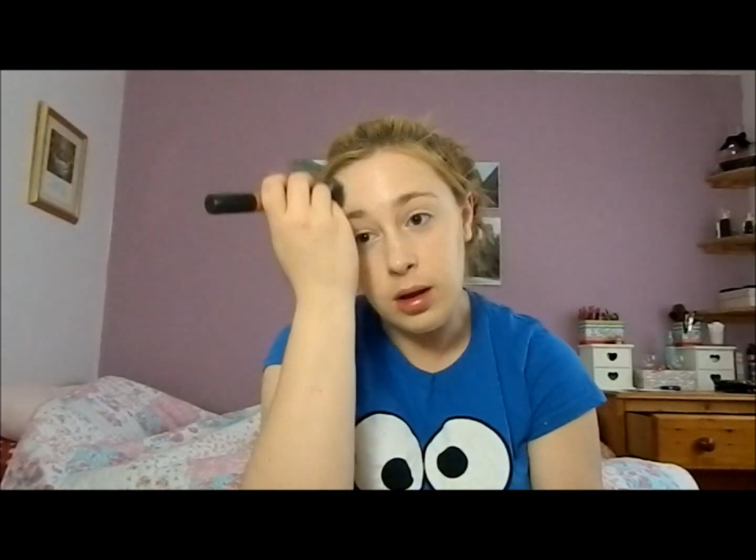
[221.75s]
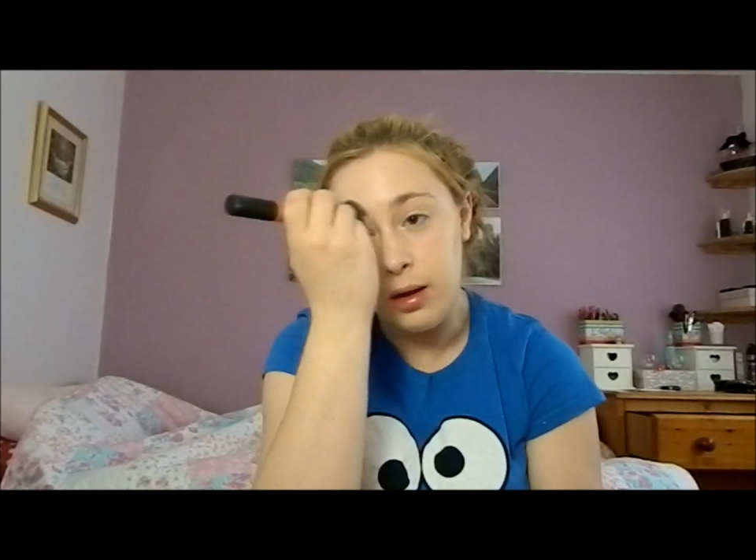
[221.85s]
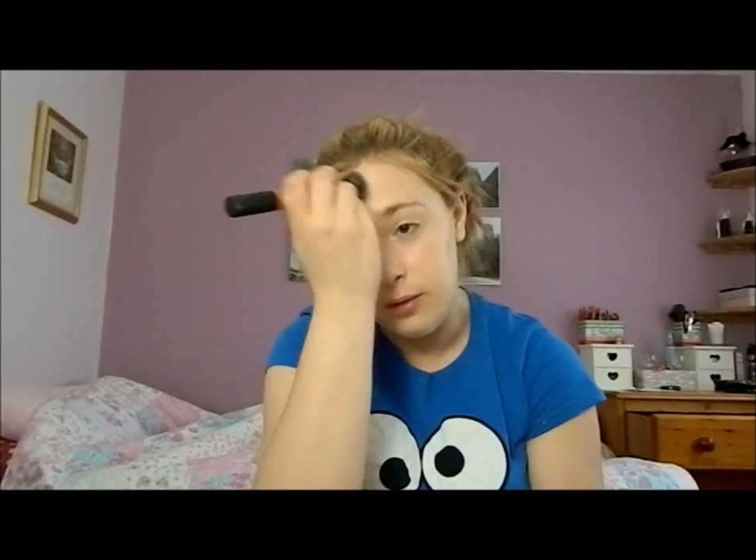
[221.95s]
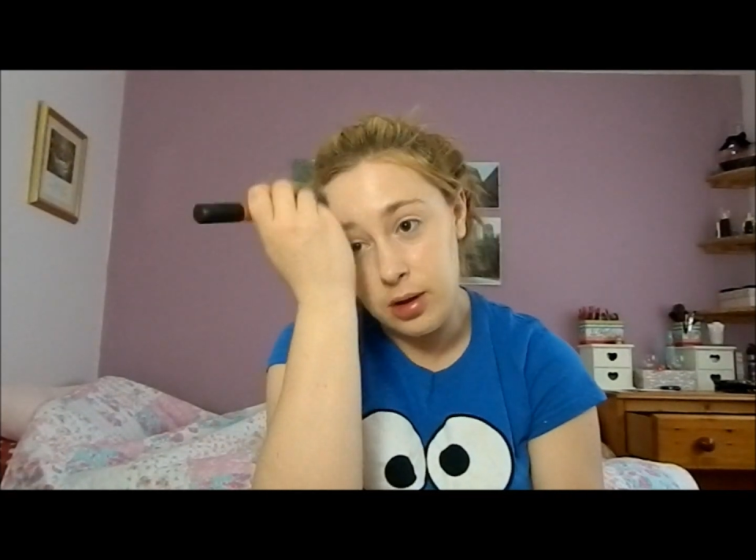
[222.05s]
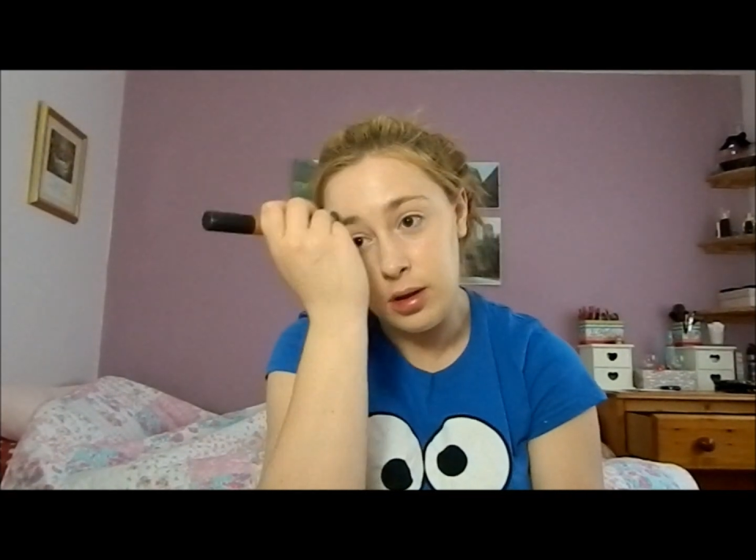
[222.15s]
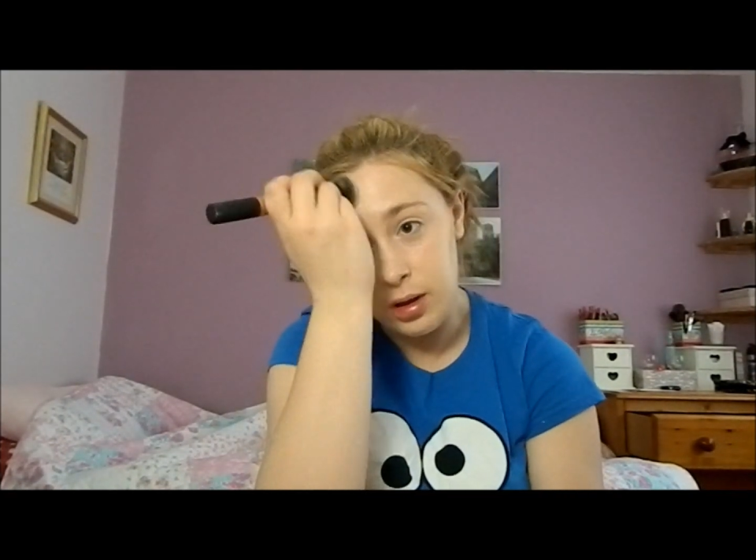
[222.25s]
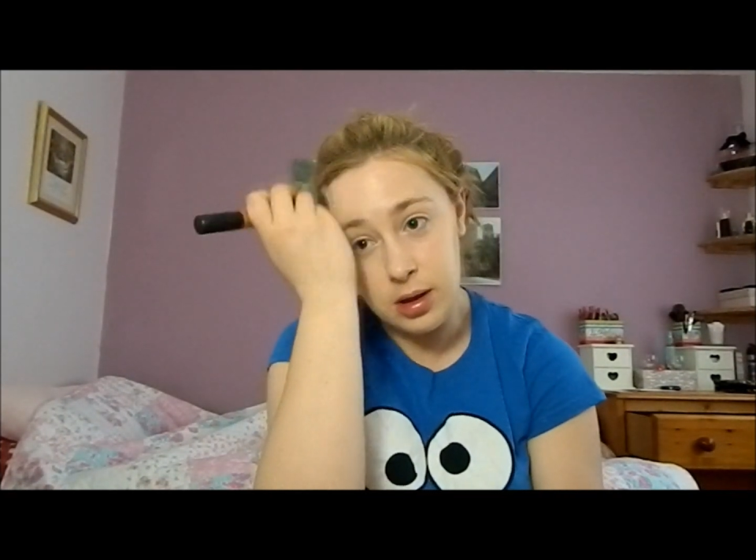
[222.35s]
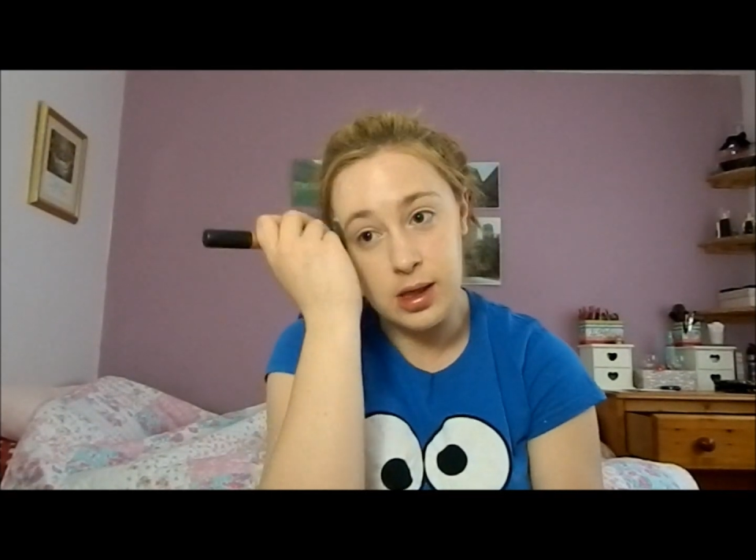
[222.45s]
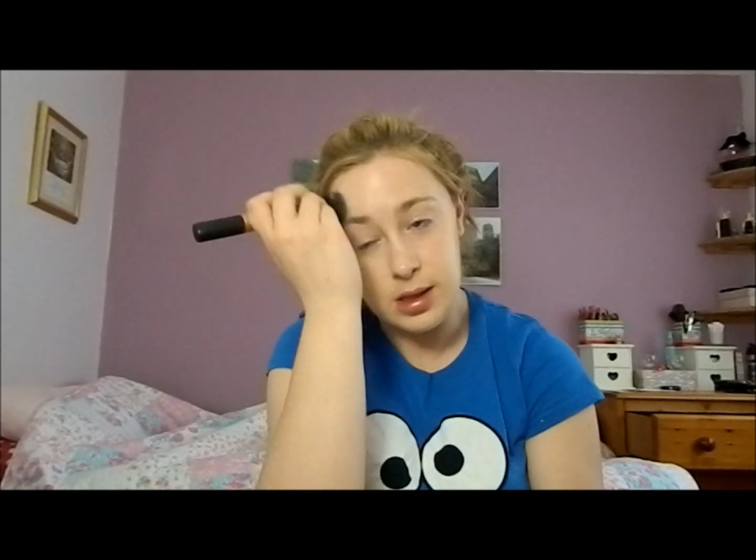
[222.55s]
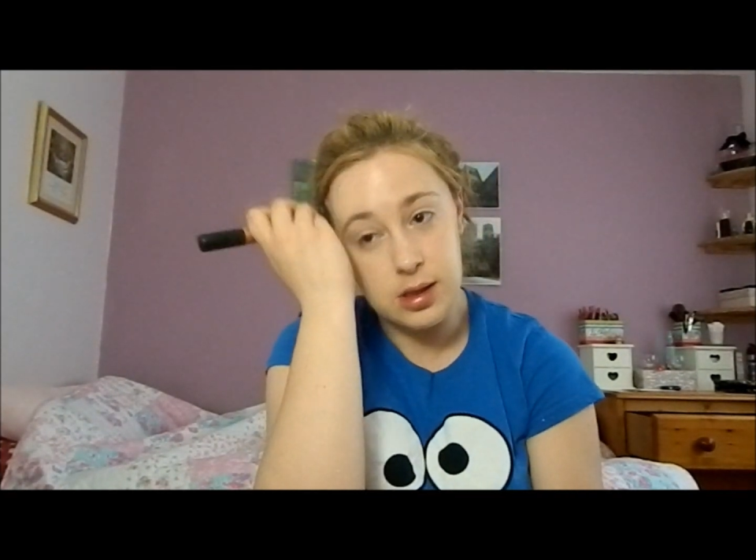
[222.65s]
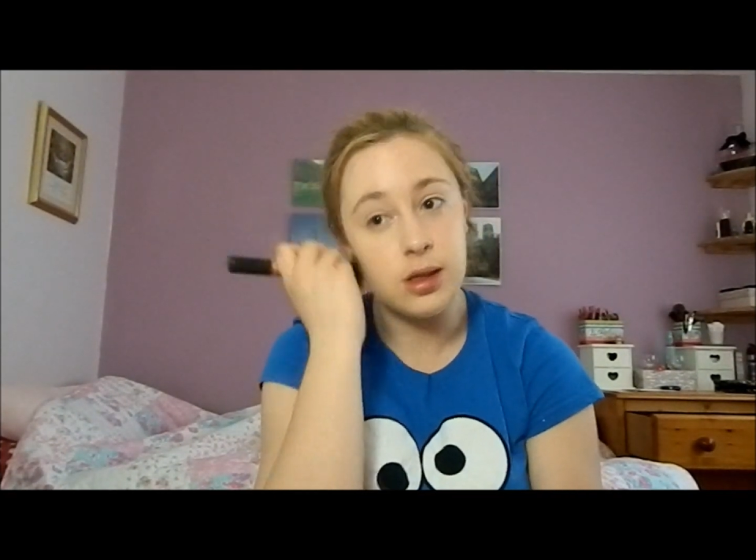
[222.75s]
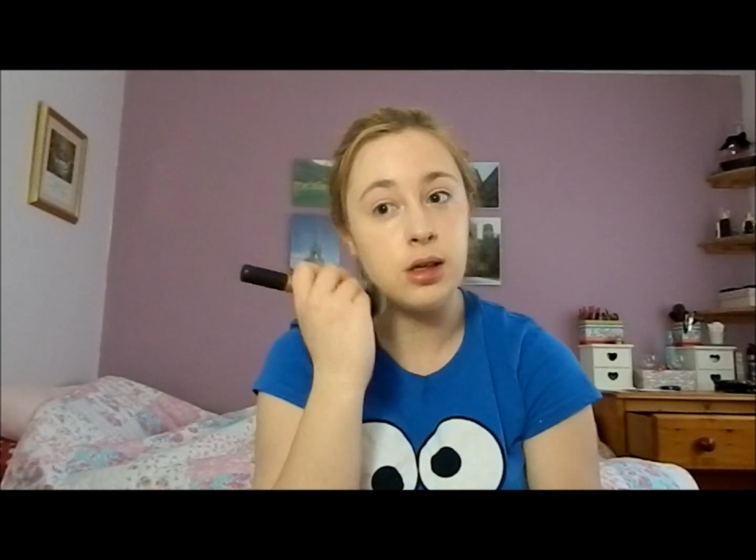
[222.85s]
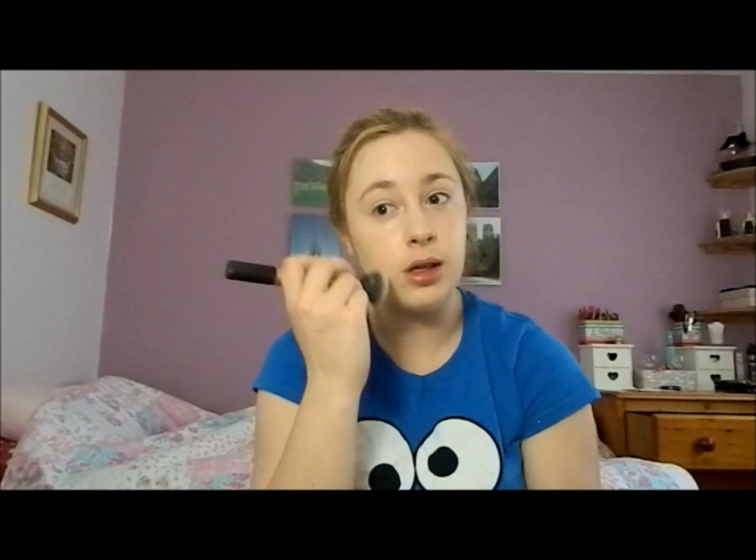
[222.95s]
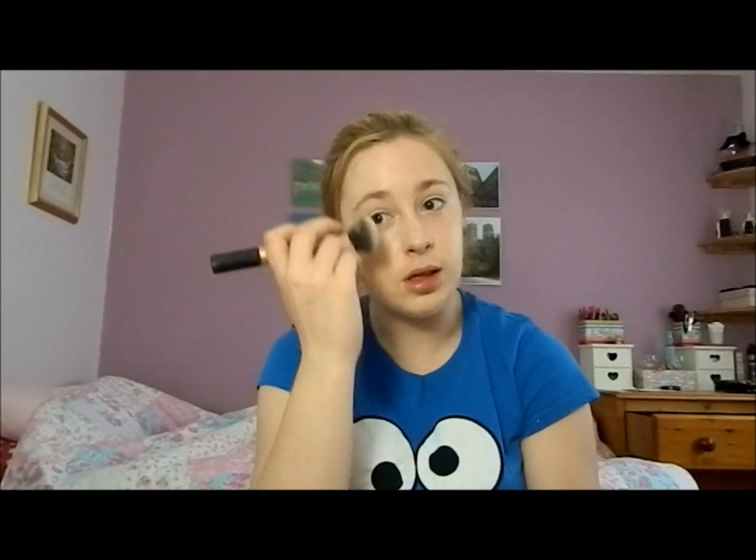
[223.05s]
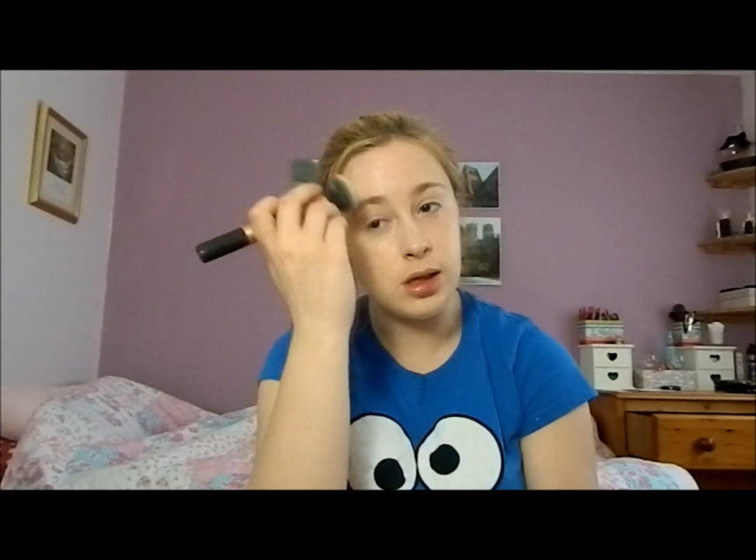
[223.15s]
given that this
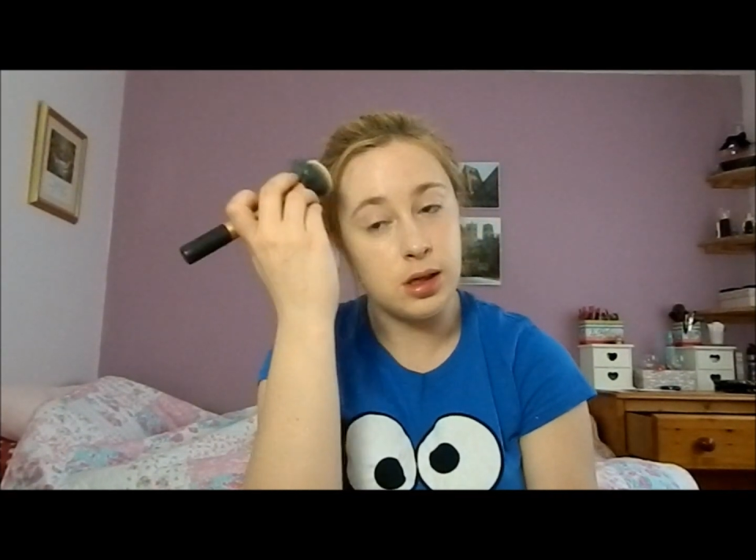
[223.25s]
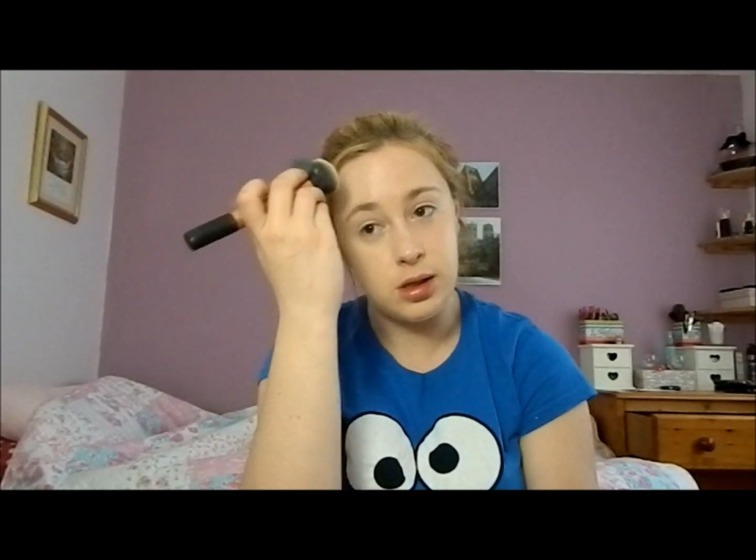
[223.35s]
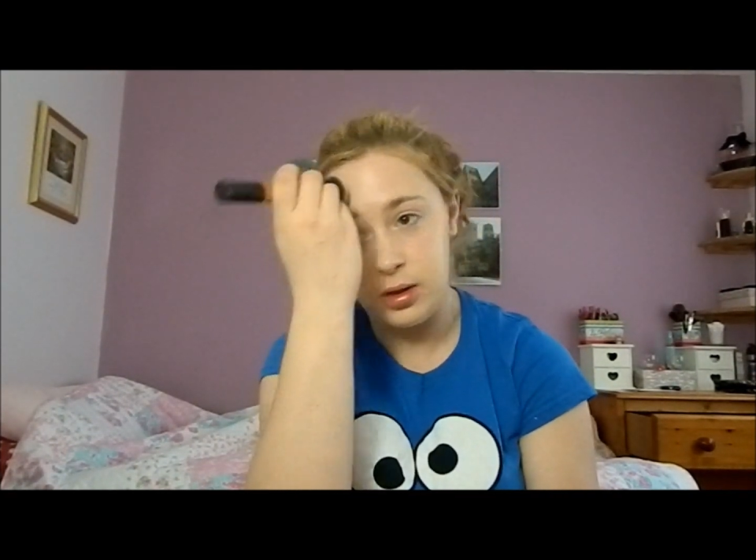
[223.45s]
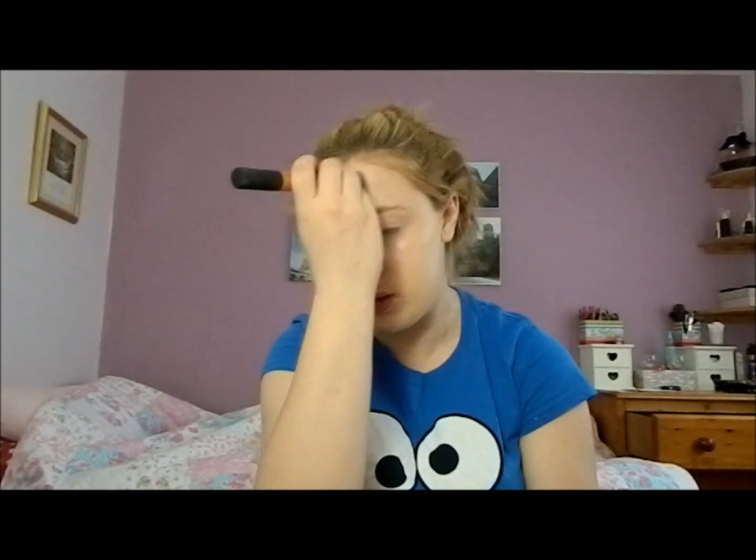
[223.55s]
is